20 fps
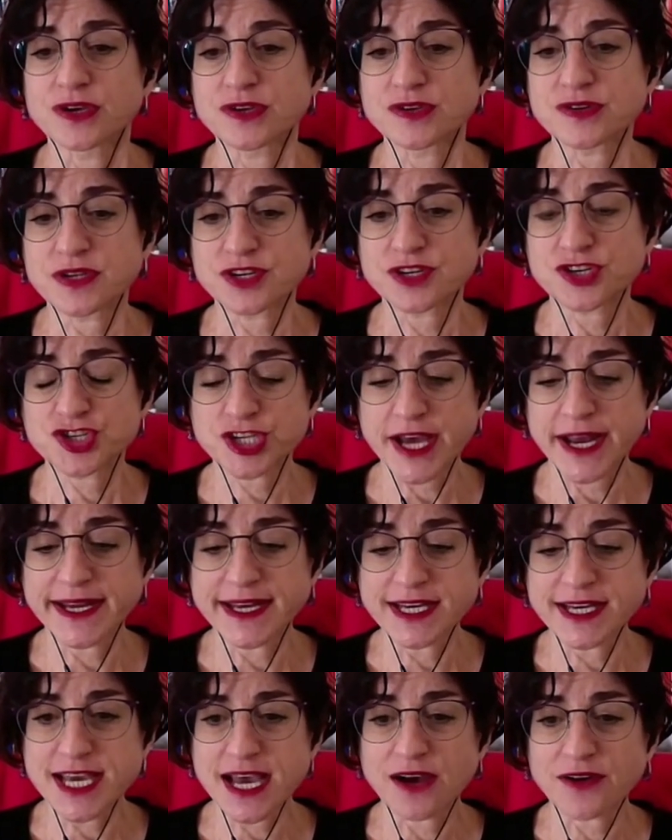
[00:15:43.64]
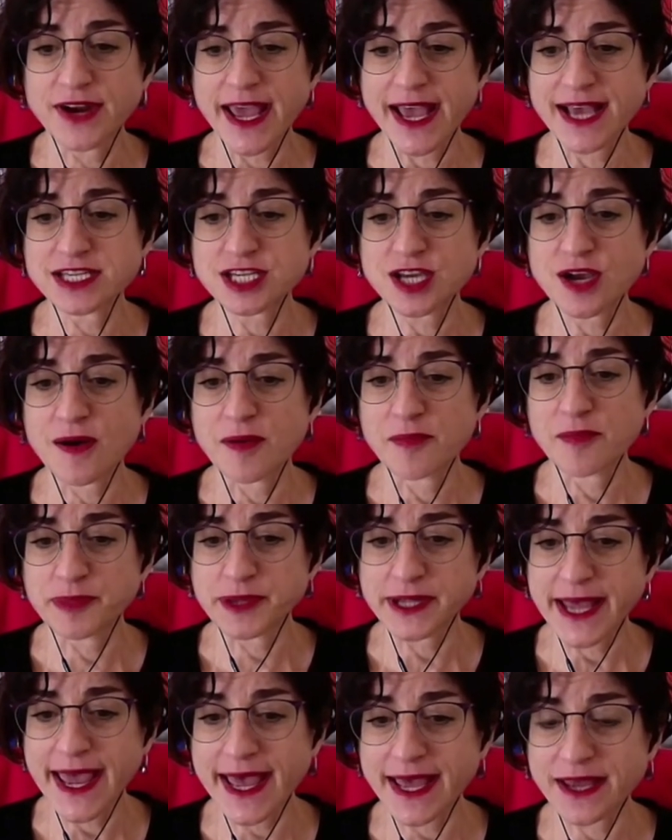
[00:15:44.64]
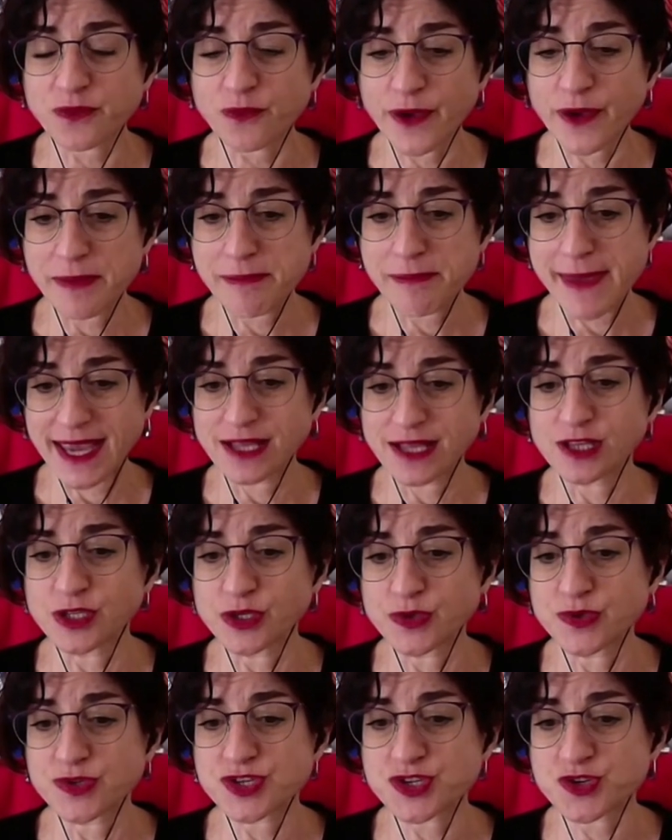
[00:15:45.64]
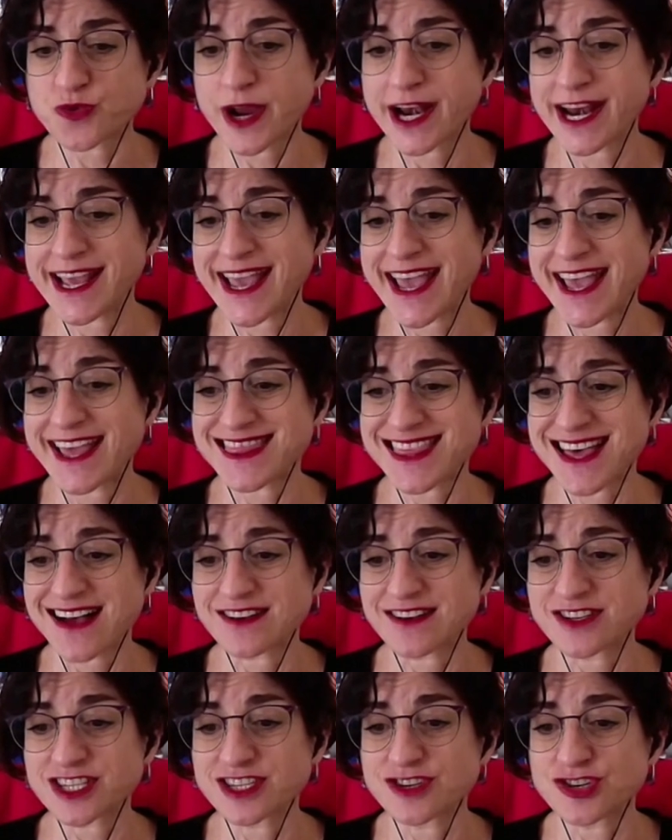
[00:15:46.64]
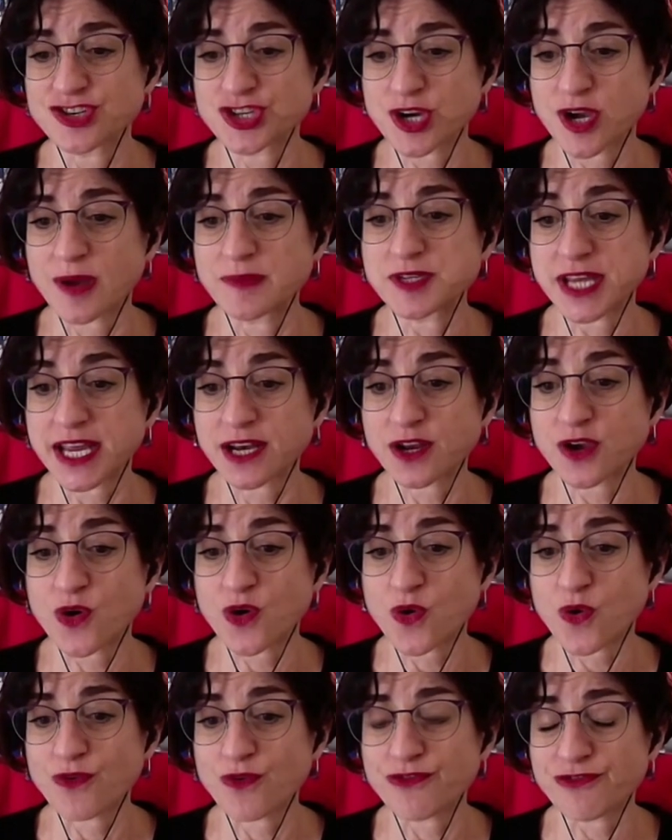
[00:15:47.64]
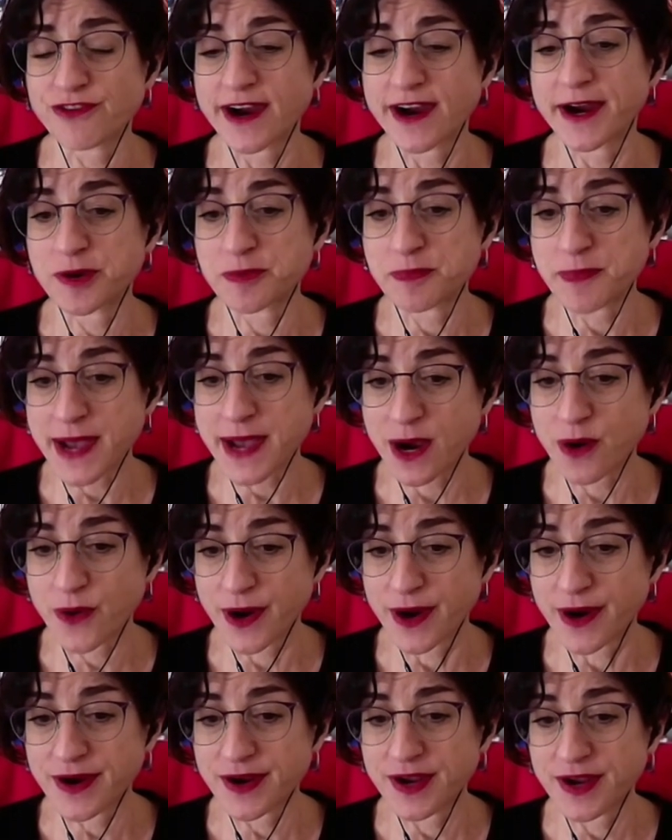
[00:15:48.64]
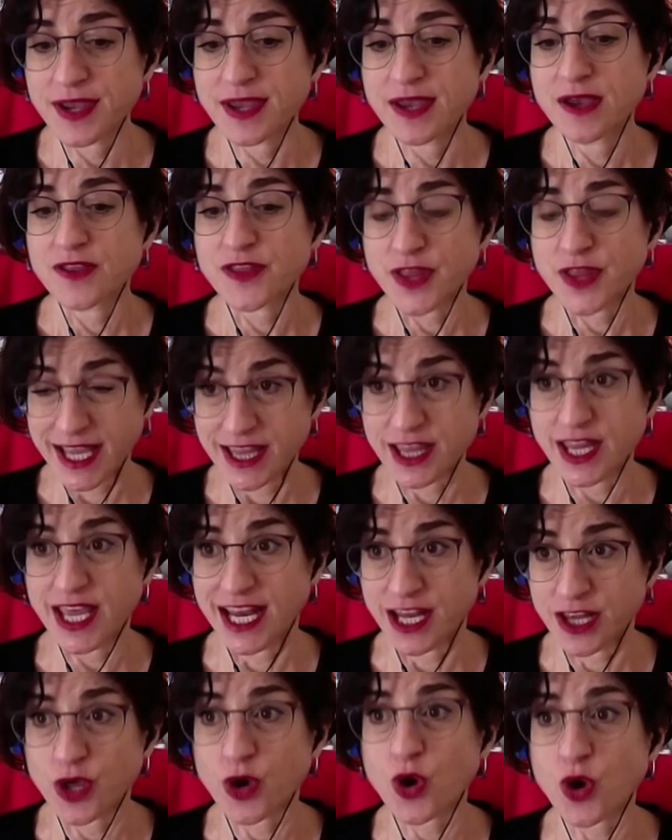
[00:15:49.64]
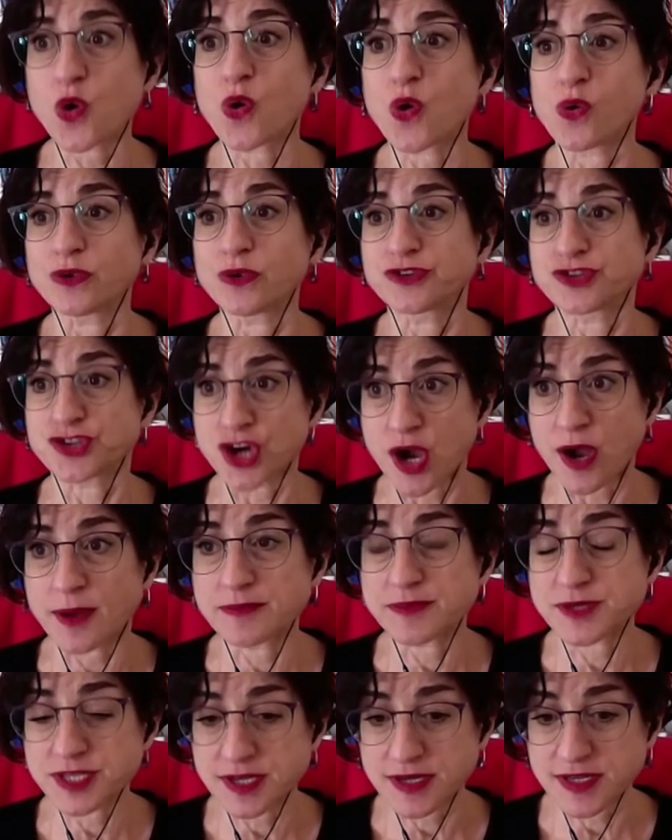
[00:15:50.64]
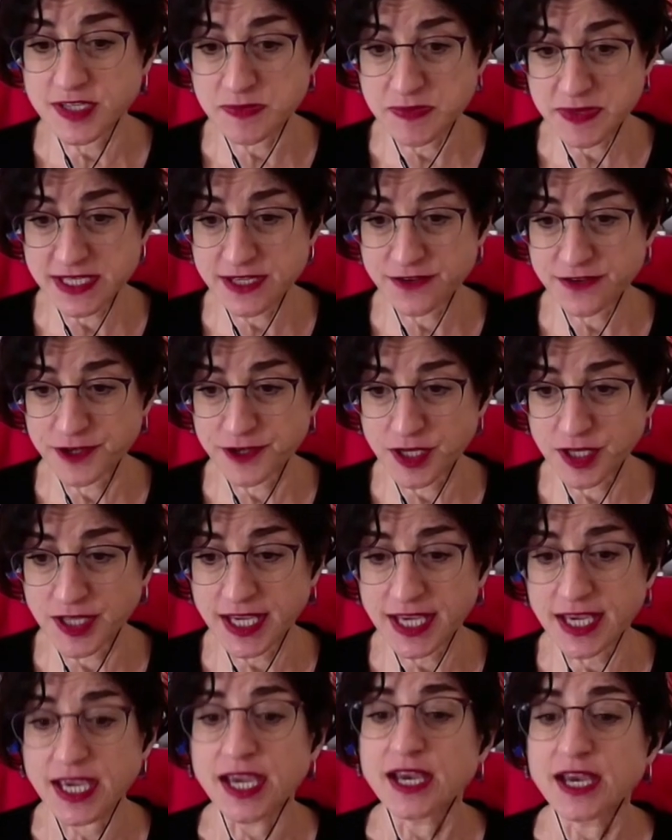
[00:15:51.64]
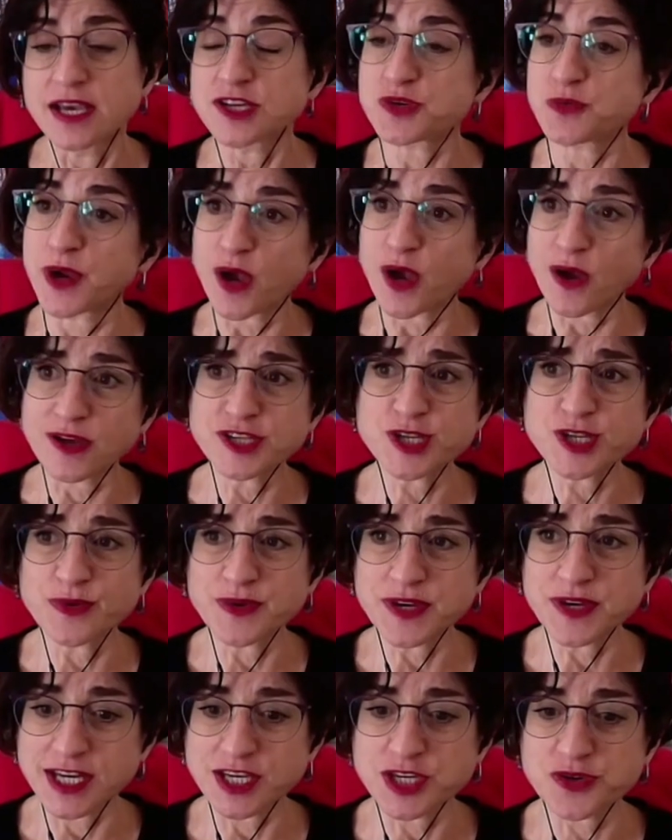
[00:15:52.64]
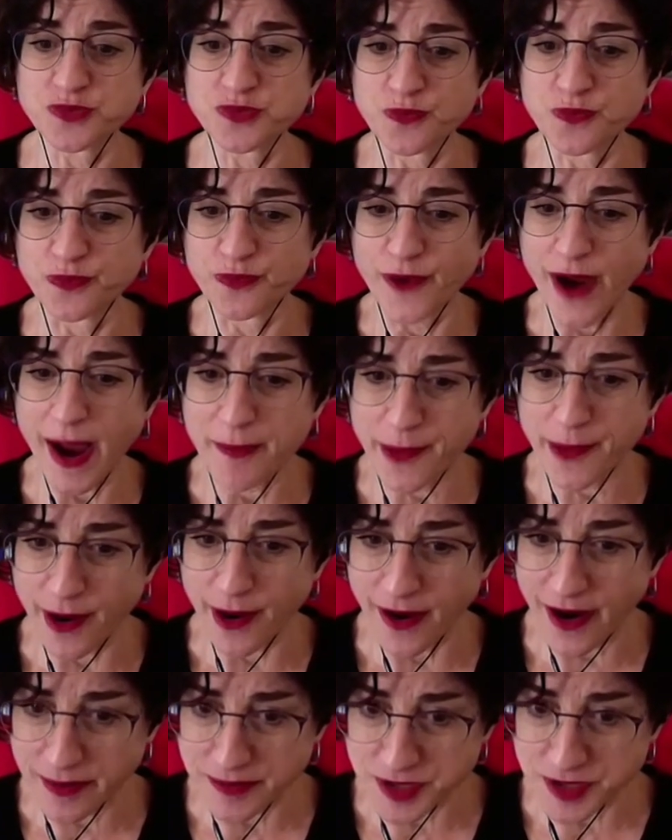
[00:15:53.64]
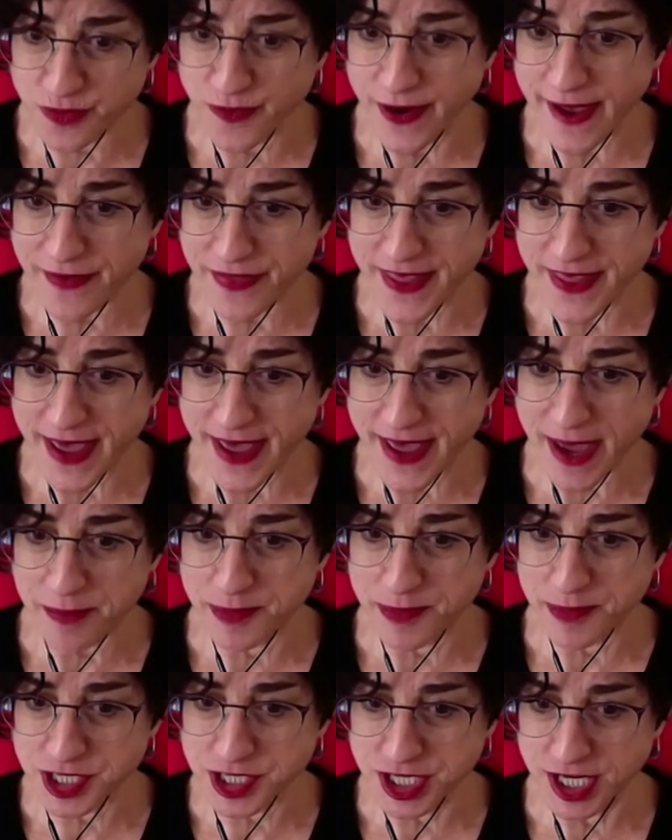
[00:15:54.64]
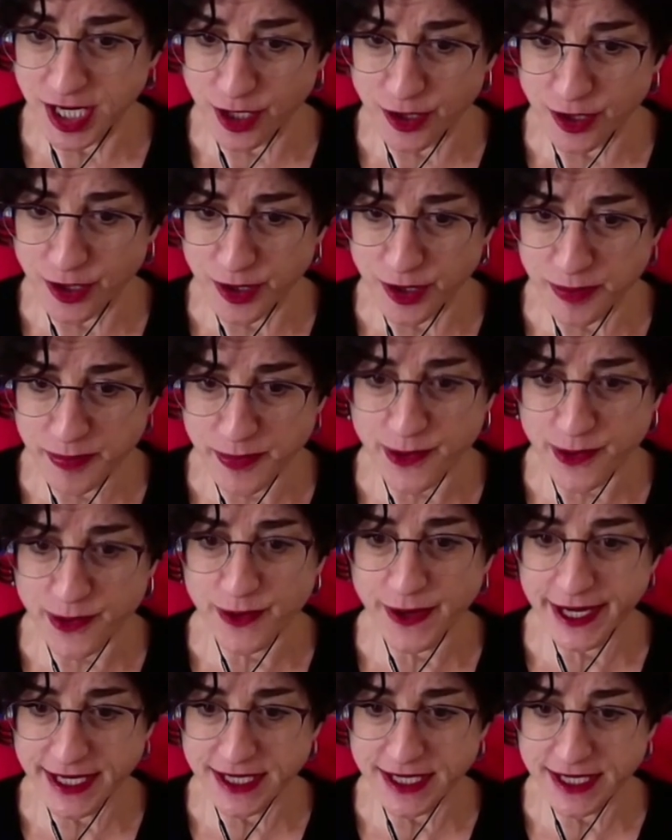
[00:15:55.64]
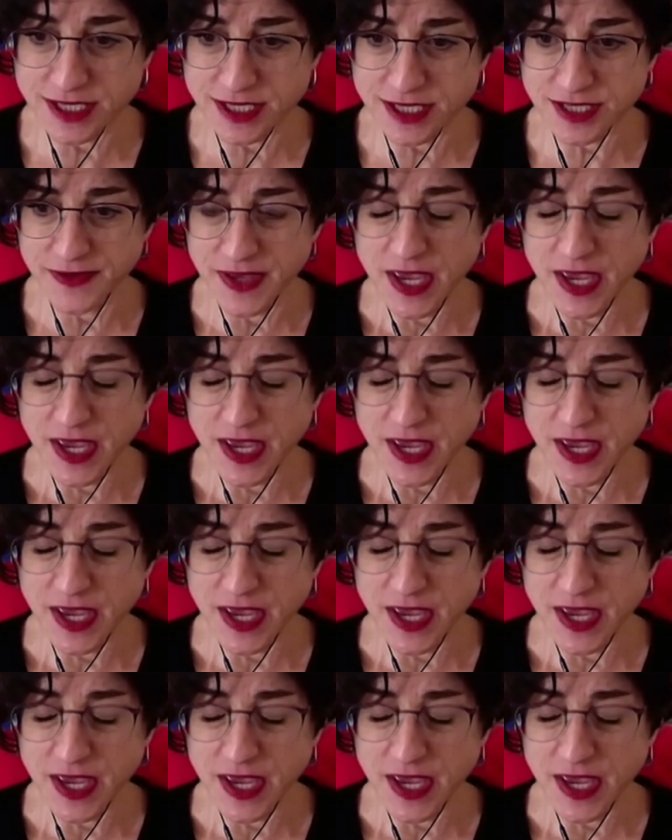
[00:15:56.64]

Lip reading: shutting down Eskom plant, we may lose 28,000 jobs in coal-fired power, in the coal jobs specifically. So we also need to wrap our arms around that particular point,